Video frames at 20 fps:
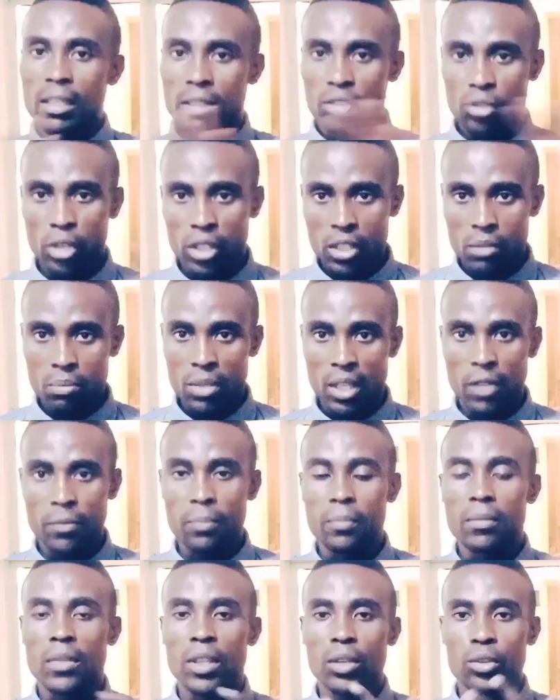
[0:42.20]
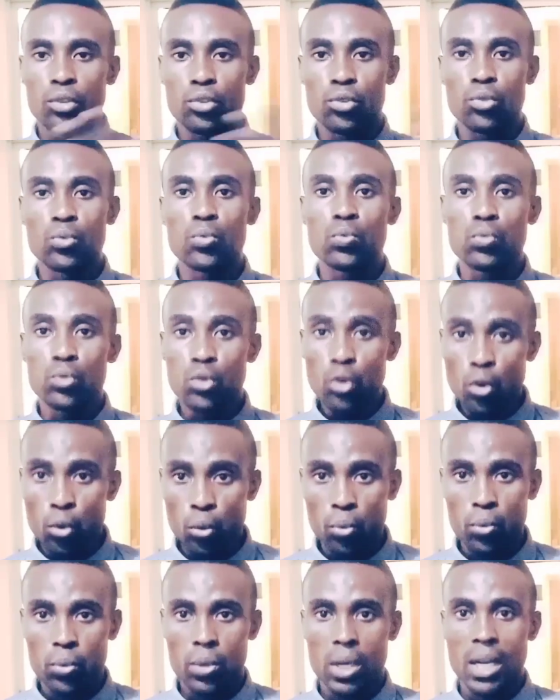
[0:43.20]
trust me, you
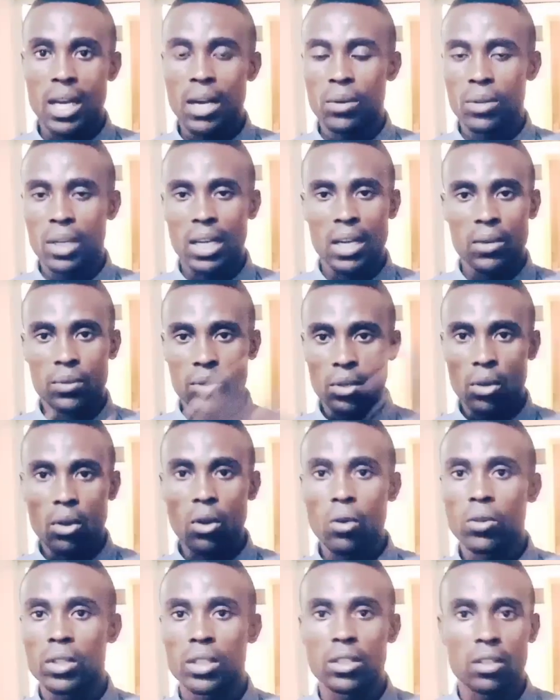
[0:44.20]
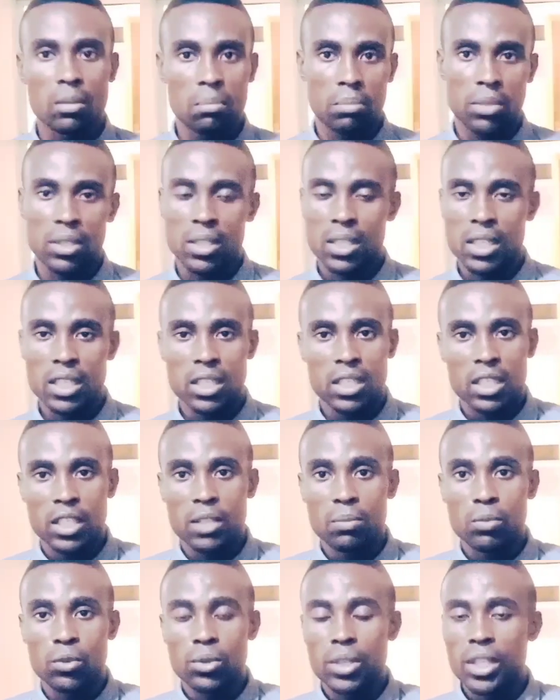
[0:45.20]
know how to count all the numbers in
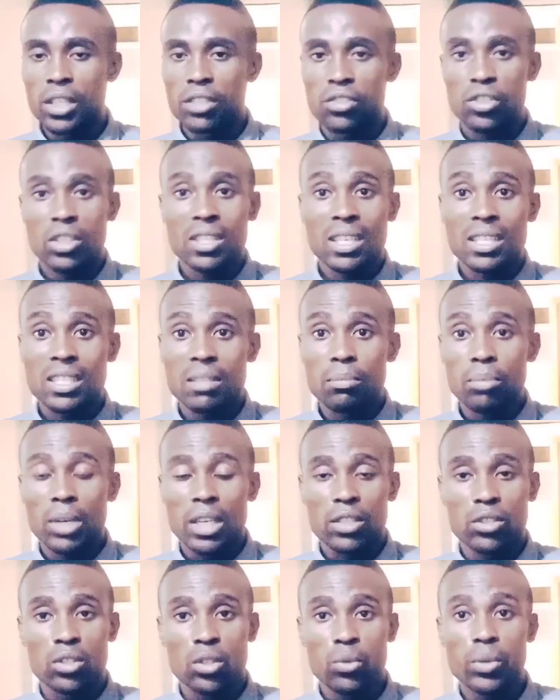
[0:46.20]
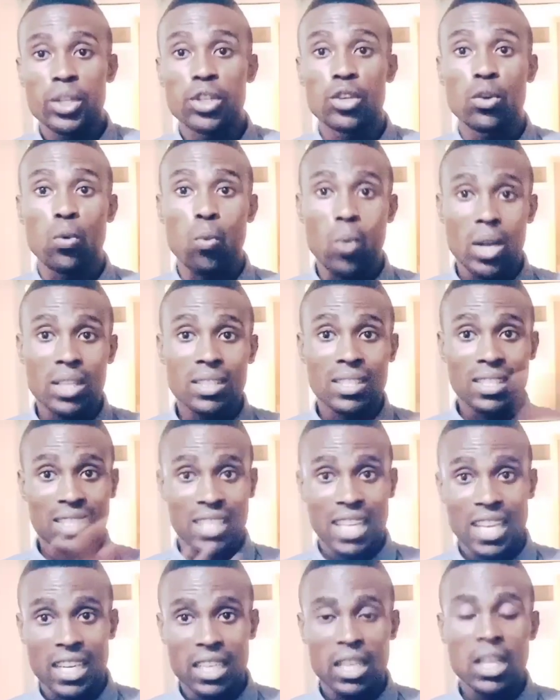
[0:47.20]
Igbo. It's just as simple as knowing your 1 to
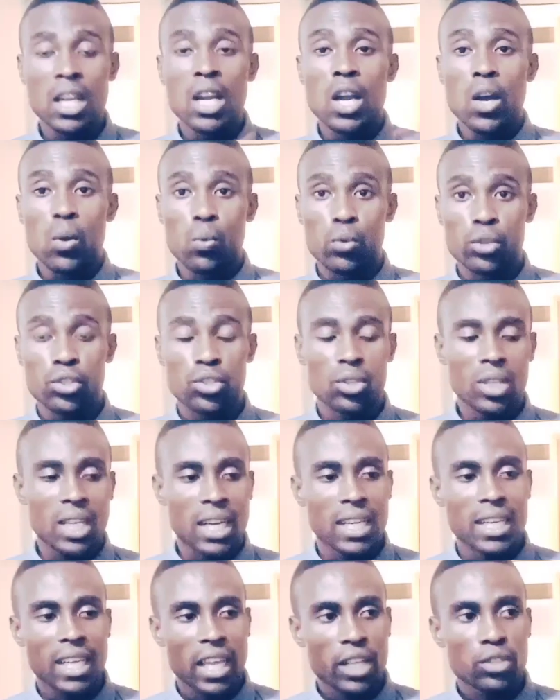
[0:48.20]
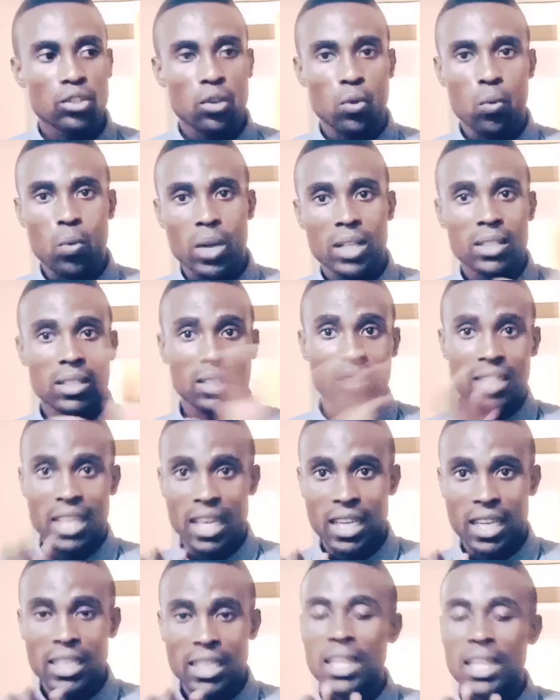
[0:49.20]
10. Once you can get your 1 to
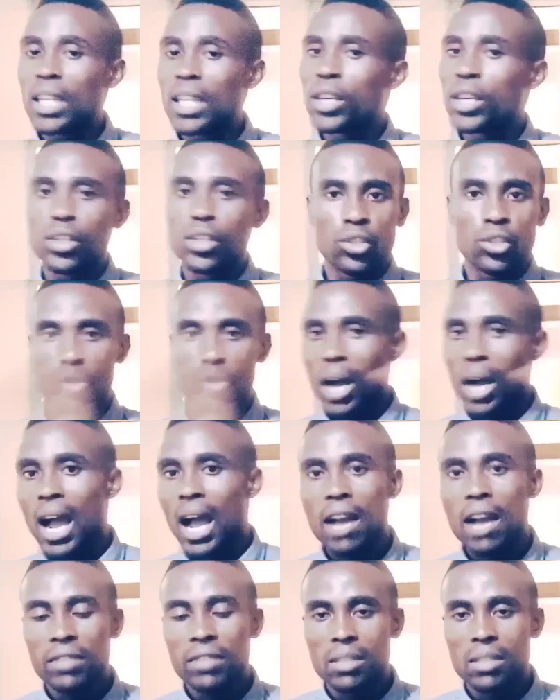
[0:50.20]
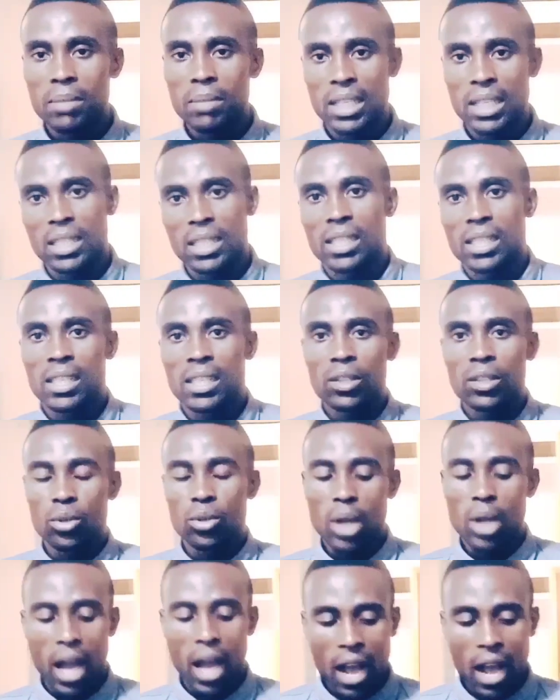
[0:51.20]
10, you have it made.
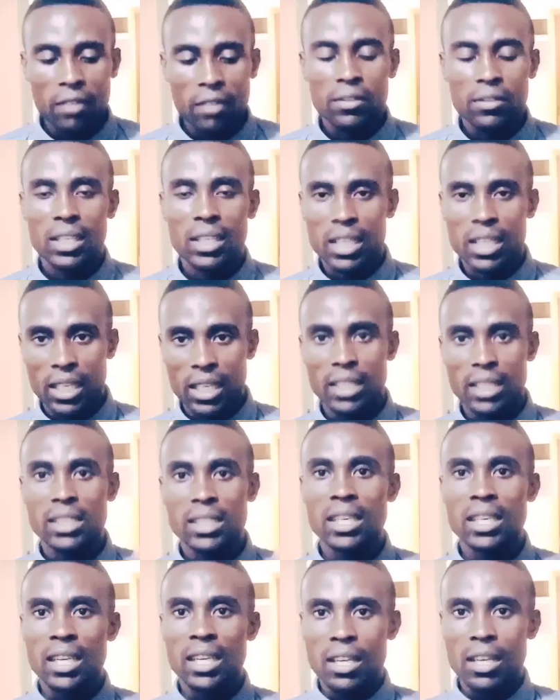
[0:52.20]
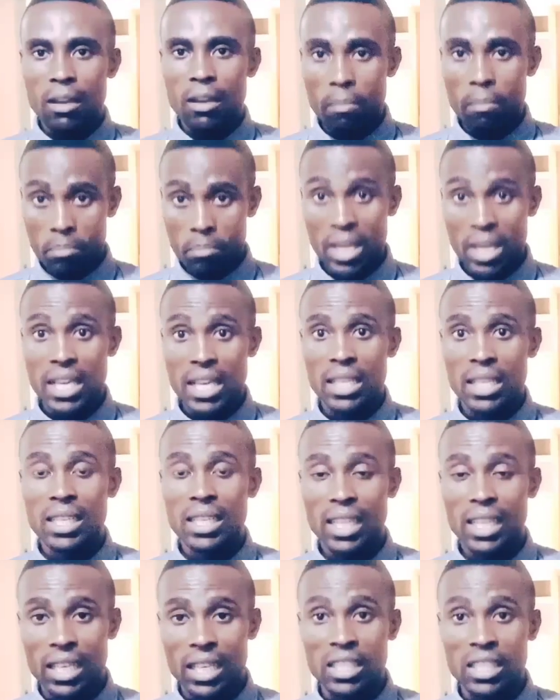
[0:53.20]
You have it made.
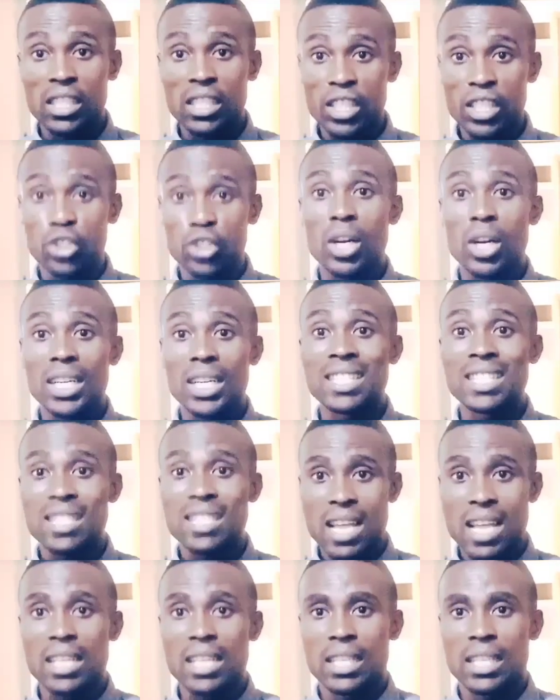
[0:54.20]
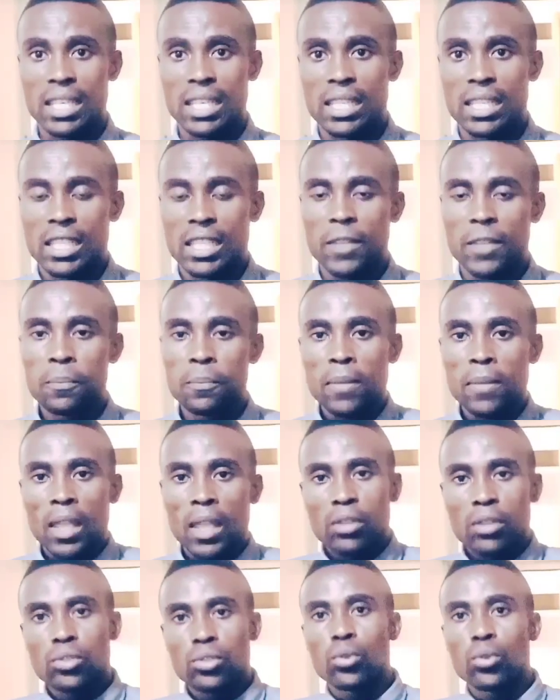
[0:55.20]
It is literally that easy.
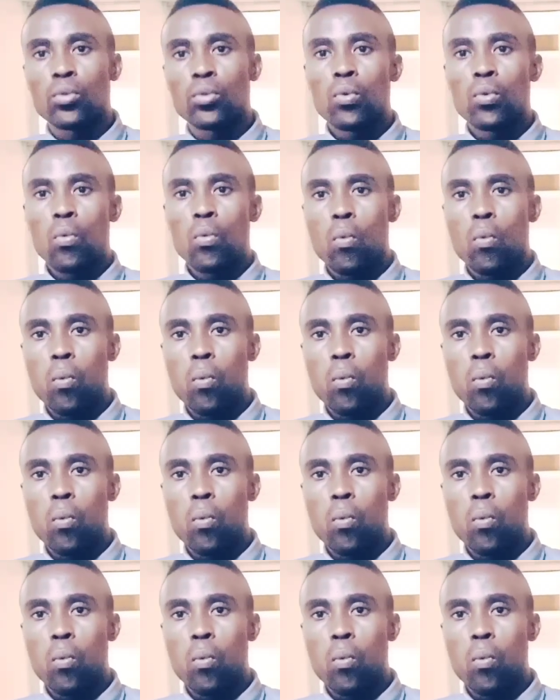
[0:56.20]
So